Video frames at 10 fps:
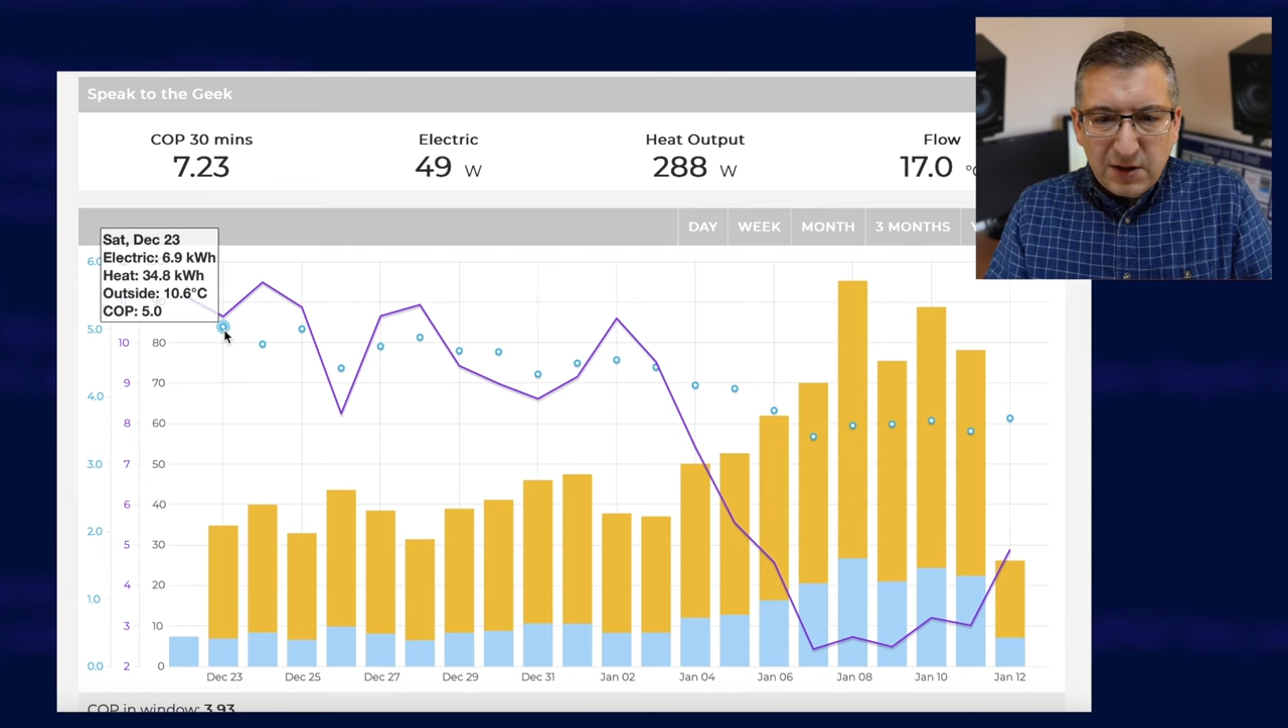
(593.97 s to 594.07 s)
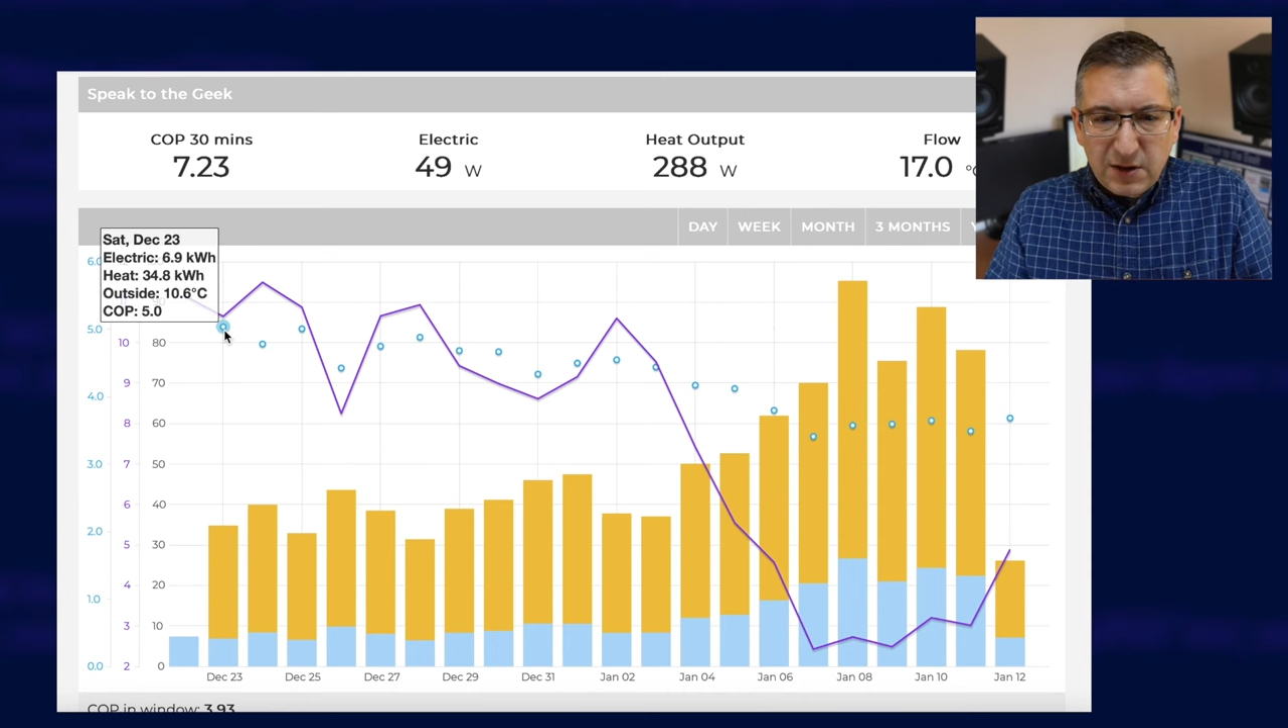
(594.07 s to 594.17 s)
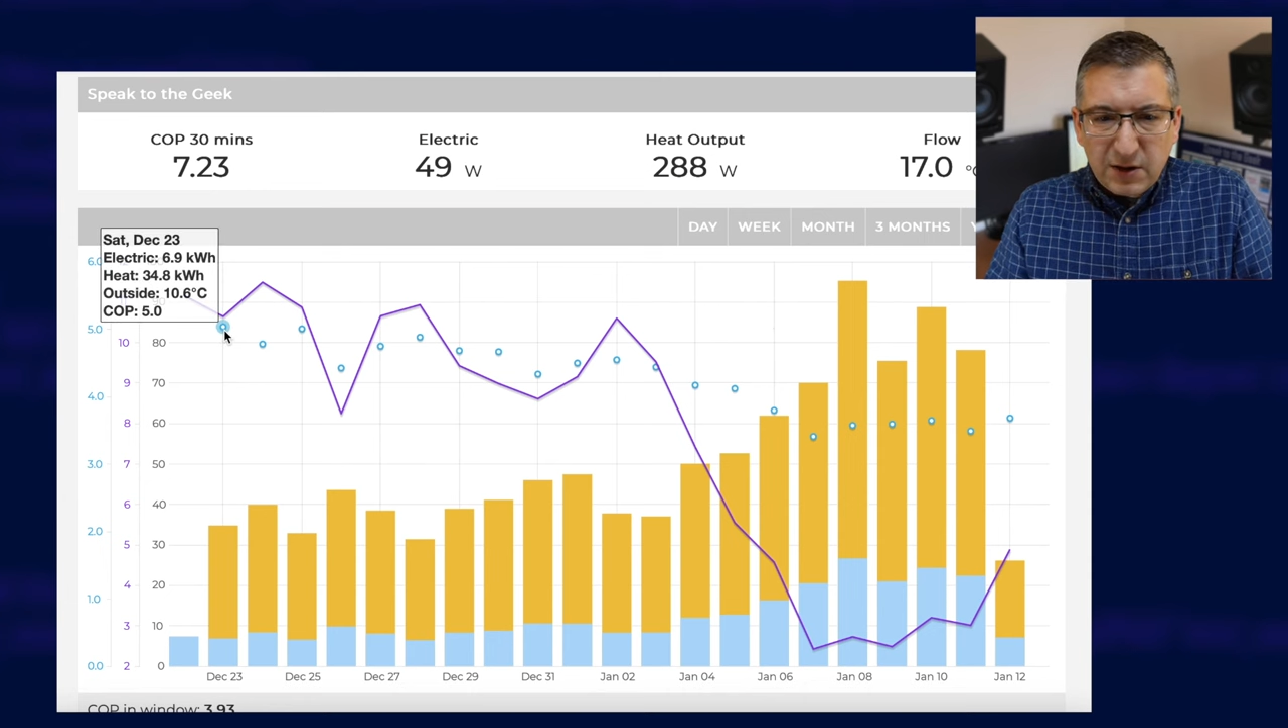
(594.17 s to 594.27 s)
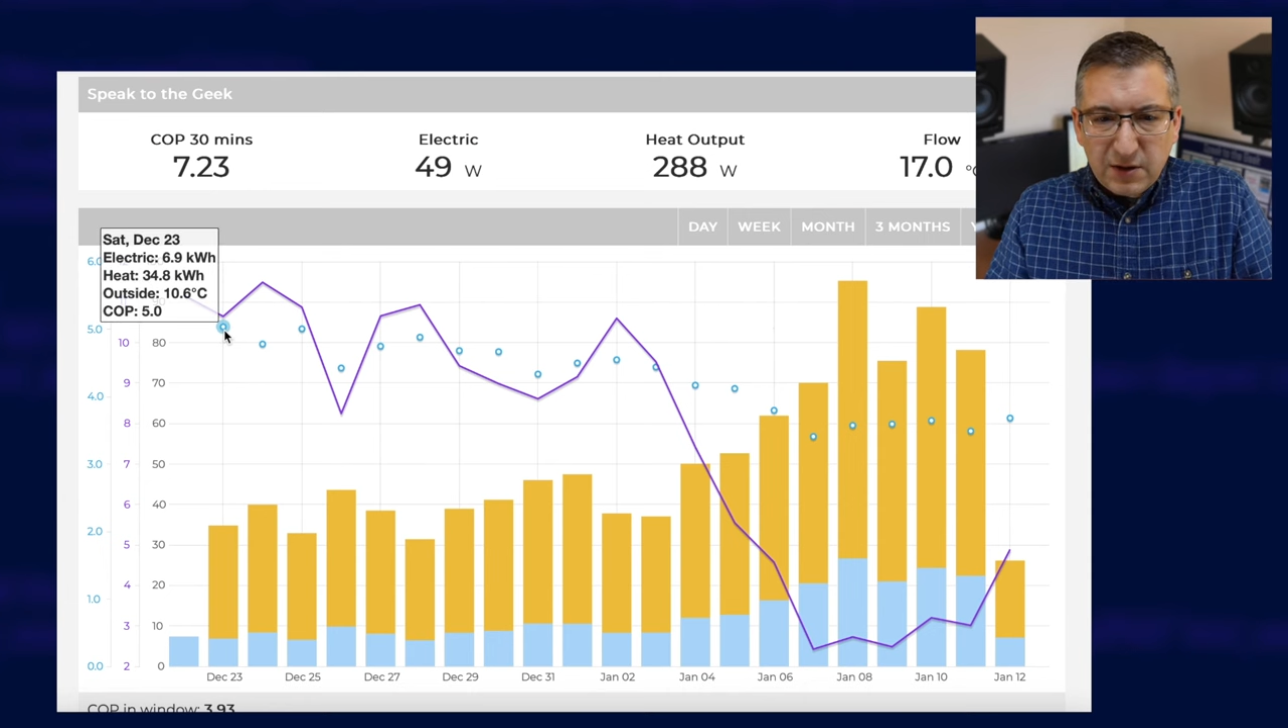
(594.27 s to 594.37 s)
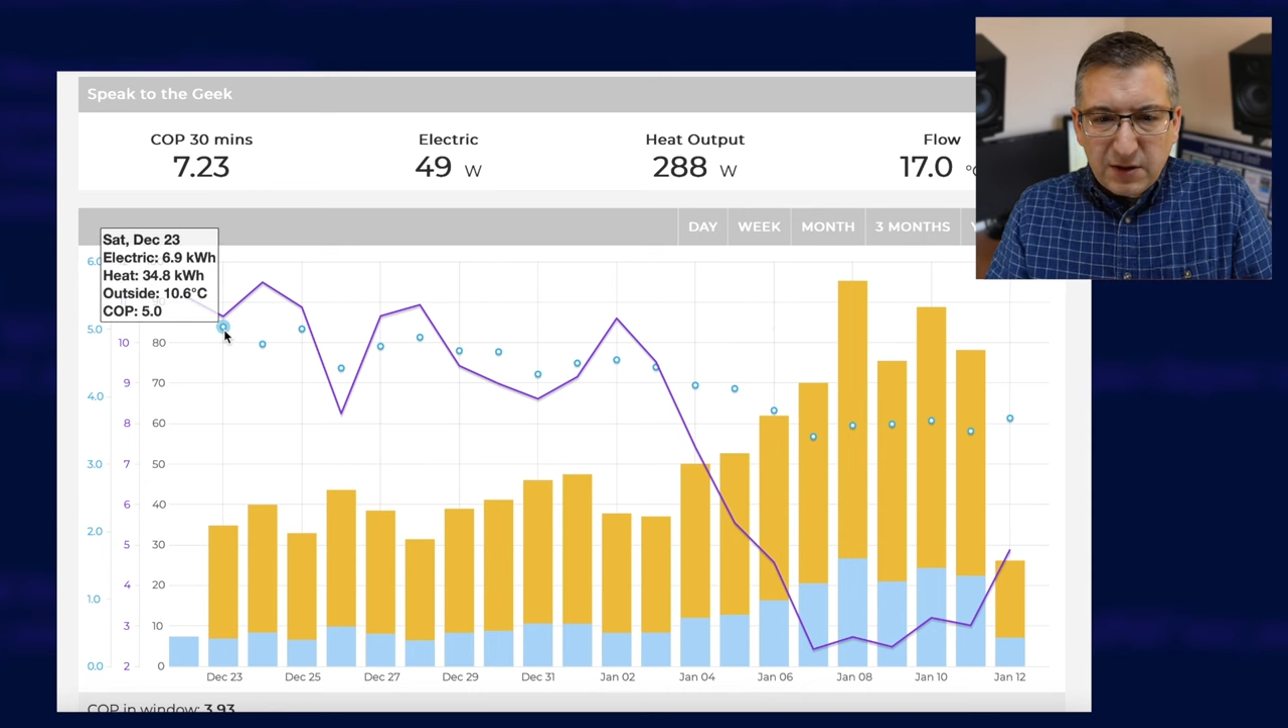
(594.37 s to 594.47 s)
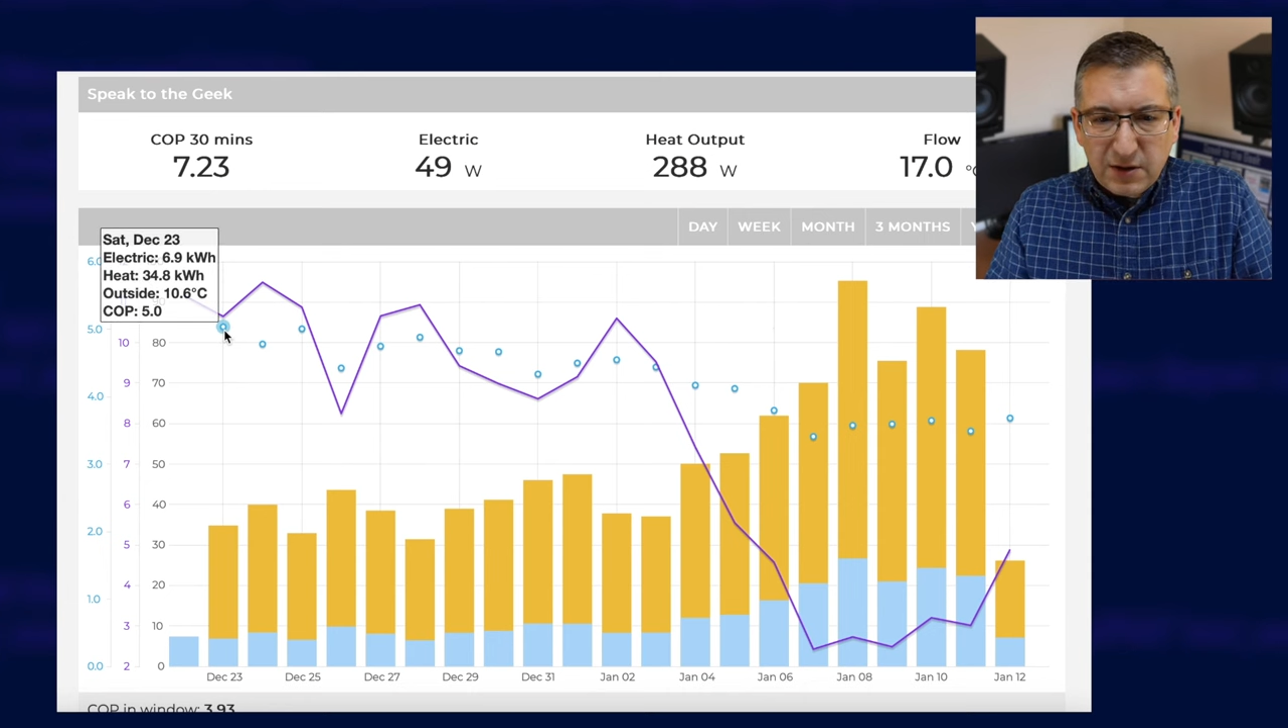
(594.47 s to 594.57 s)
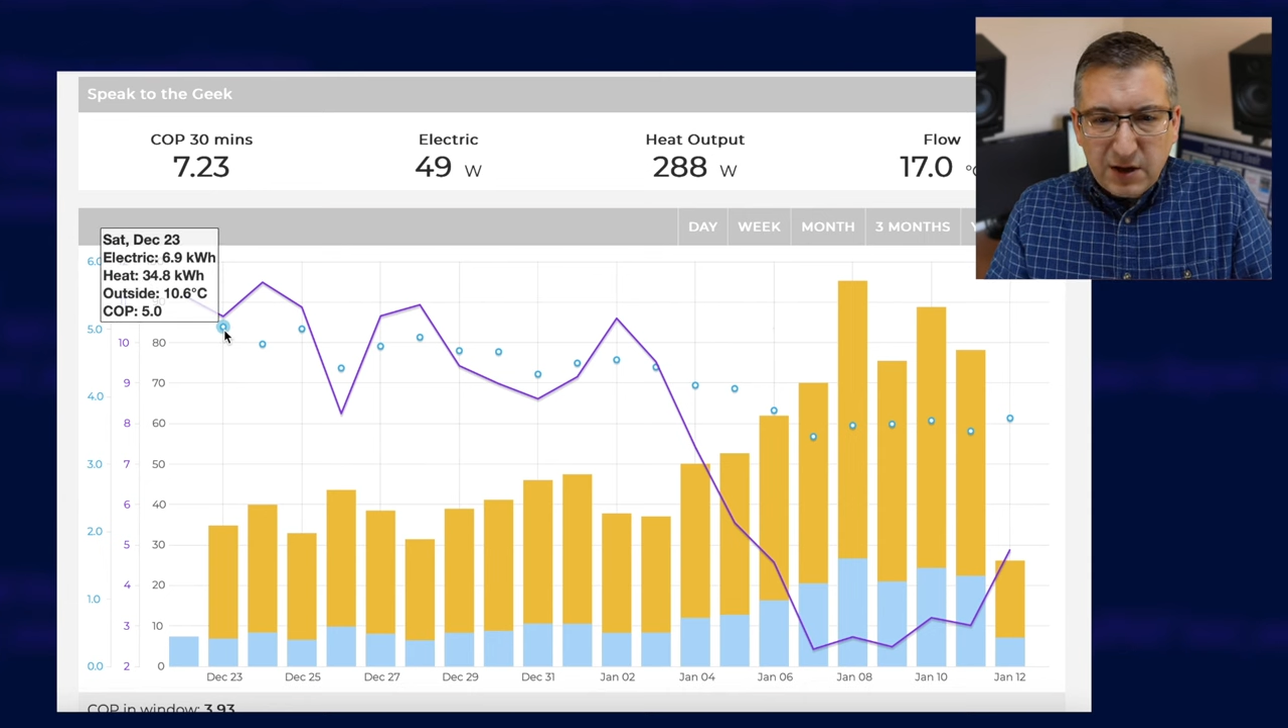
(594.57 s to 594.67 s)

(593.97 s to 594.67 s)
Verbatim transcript: dots